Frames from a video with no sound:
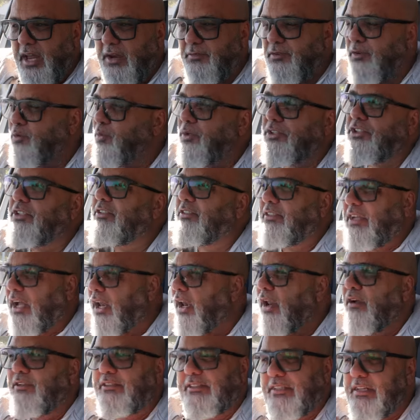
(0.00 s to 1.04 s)
out of it, which is
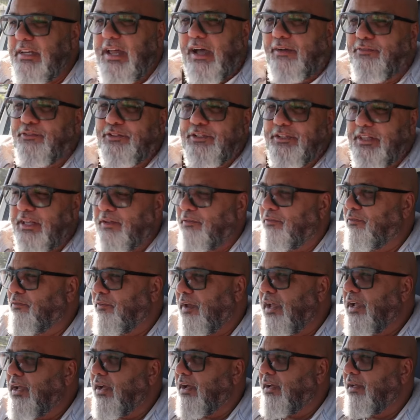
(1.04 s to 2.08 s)
close enough to their
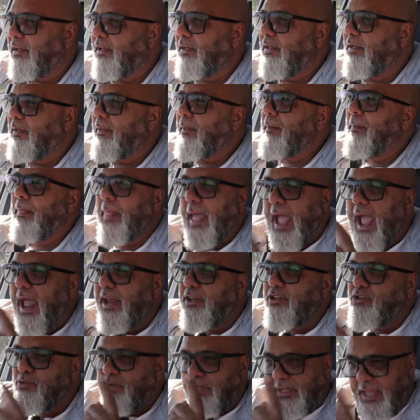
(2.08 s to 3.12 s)
figure.
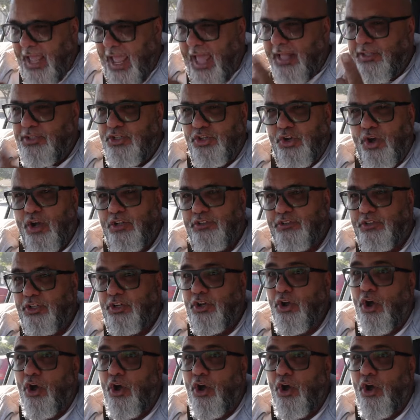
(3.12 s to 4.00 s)
And you can charge the